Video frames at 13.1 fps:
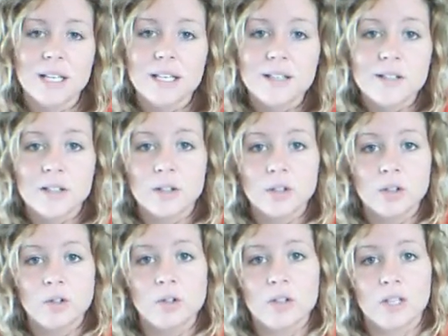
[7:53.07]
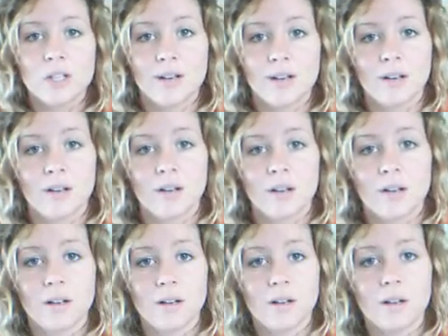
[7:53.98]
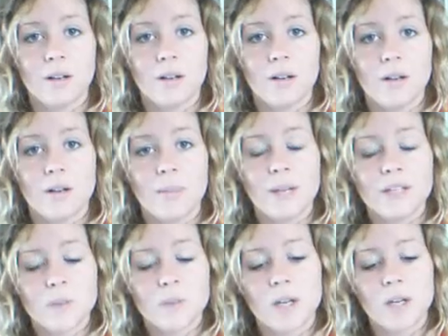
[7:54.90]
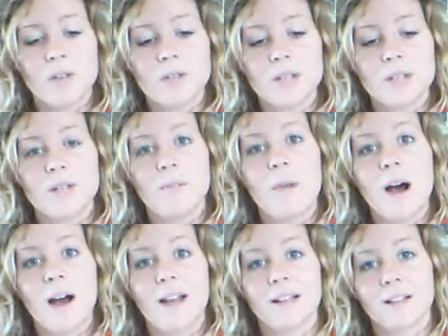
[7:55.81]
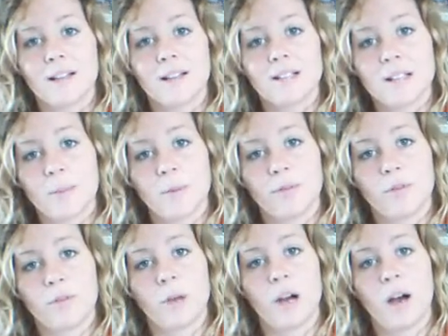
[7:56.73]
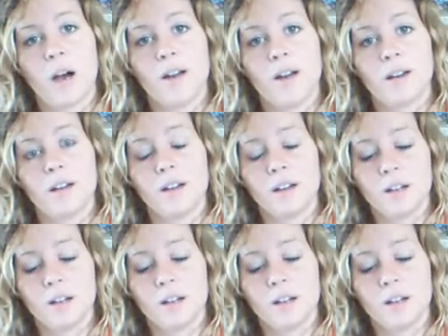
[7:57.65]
It is an illusion. Because we are using the mind that is separate from God.